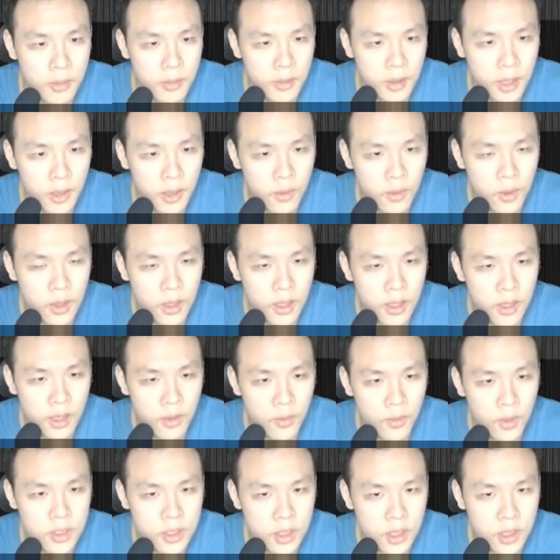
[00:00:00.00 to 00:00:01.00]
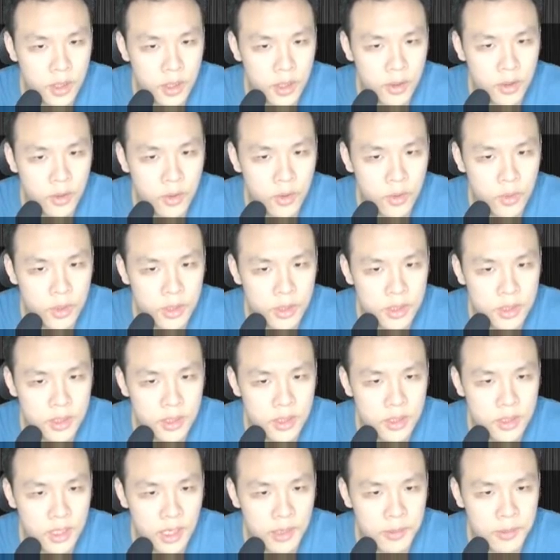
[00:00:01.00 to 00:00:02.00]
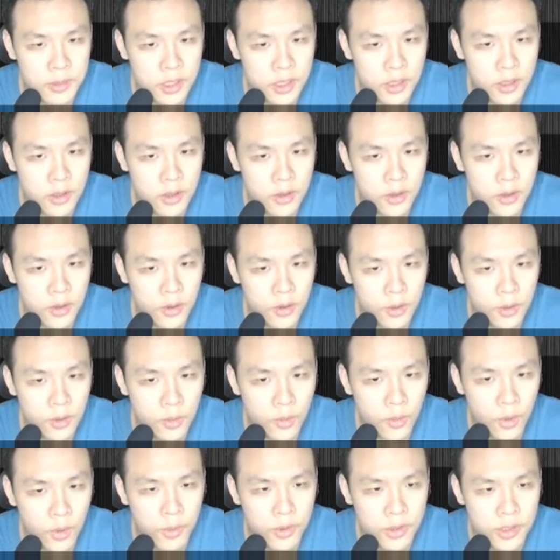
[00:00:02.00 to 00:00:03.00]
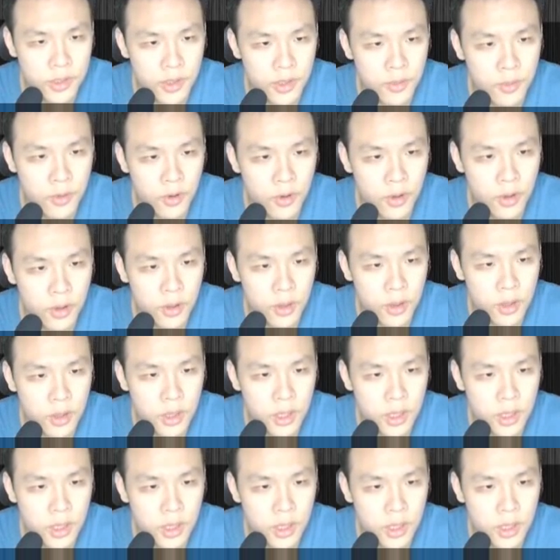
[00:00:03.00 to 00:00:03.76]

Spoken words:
Light one, light wedge arrow, this is the same skill, 1% more.